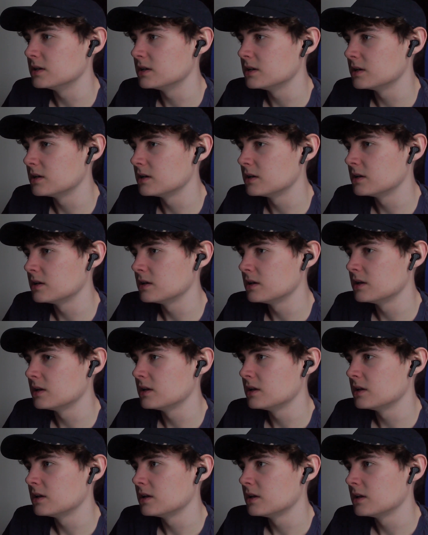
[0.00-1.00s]

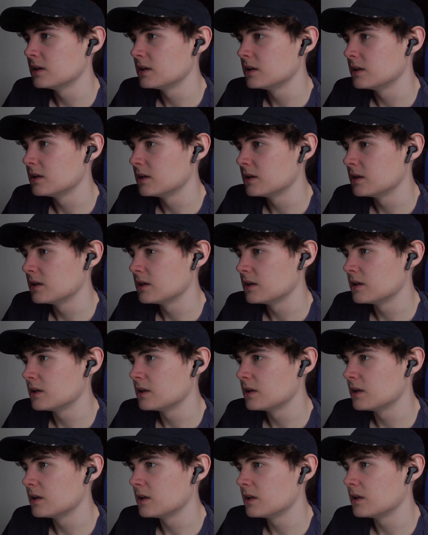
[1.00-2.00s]

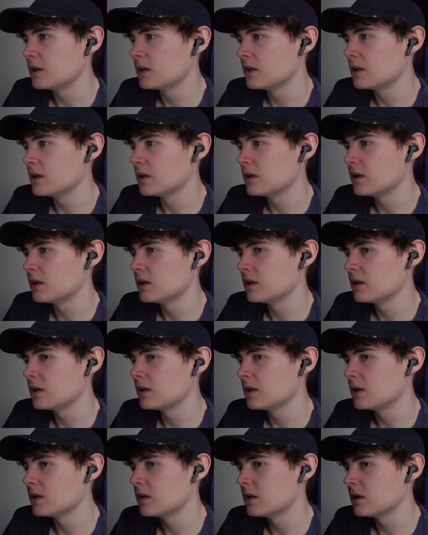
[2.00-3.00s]

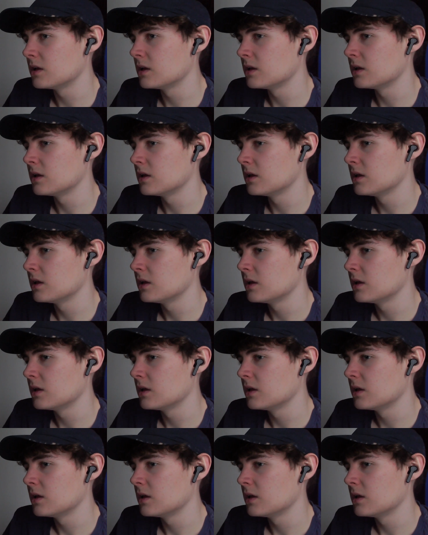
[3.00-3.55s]
(no one is talking)